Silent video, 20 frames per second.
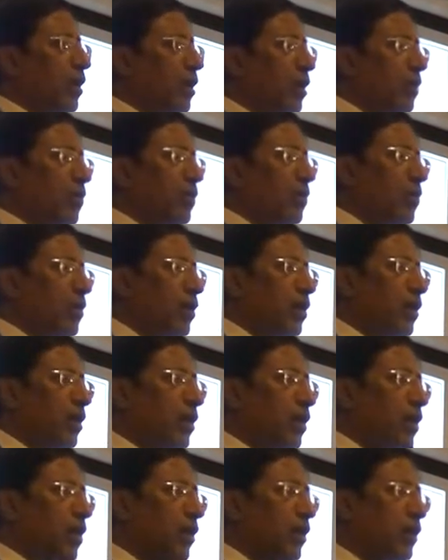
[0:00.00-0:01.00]
Now,
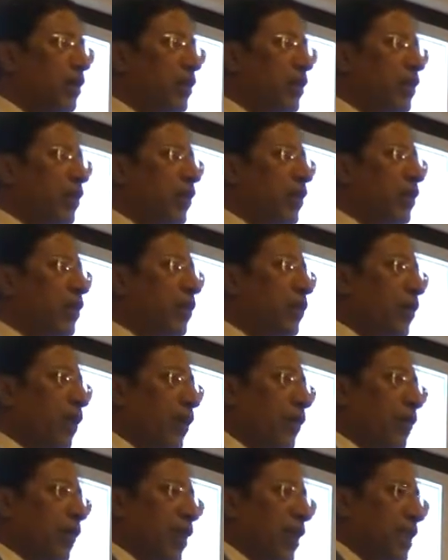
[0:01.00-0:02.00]
you will
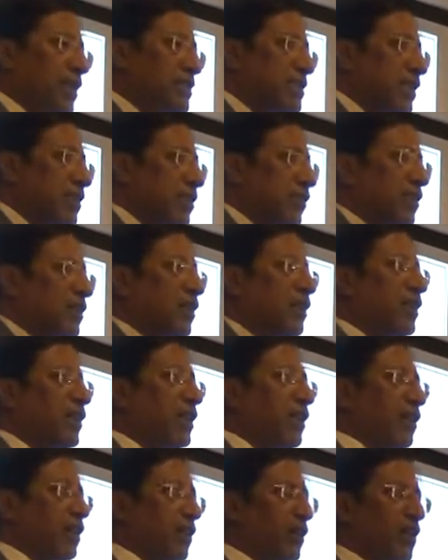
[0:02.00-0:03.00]
have one asset at
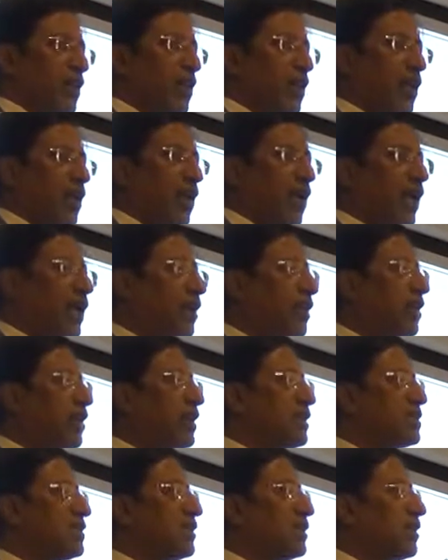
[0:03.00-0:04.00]
13, another
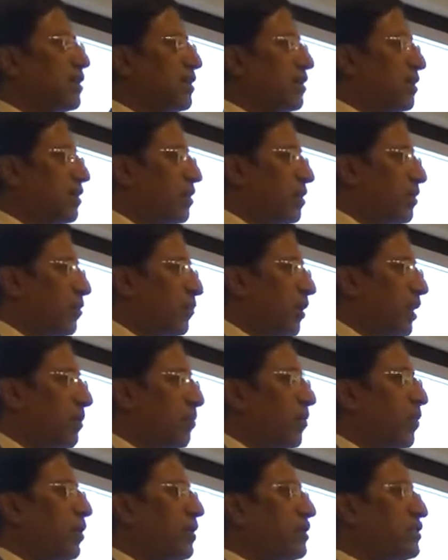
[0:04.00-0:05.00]
asset at
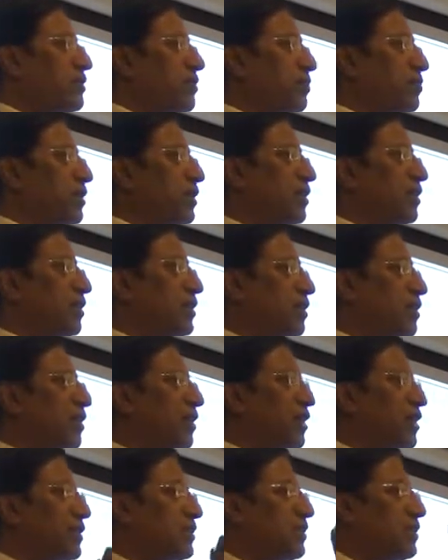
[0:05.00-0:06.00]
12 point something,
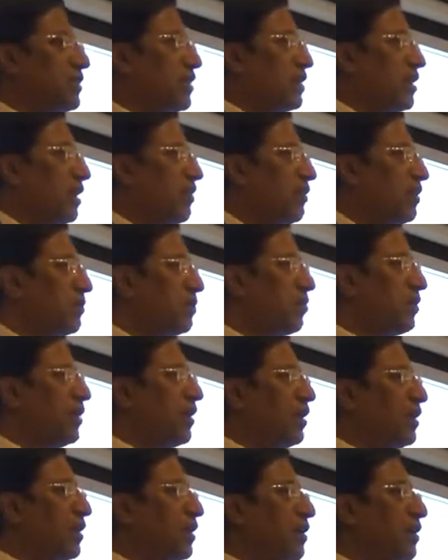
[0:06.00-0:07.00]
third asset at 11
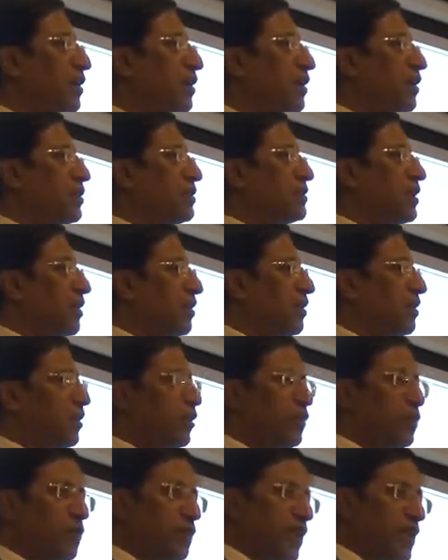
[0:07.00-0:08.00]
point, some
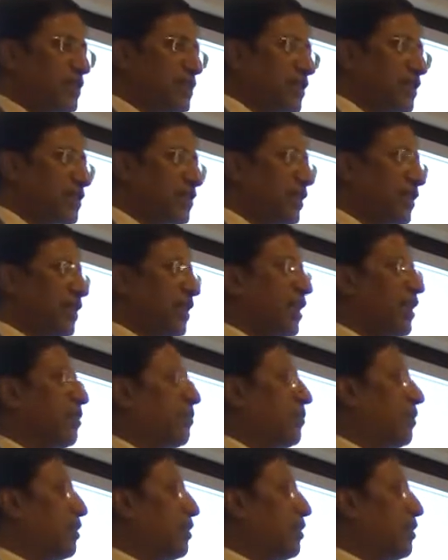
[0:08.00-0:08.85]
new assets at 10%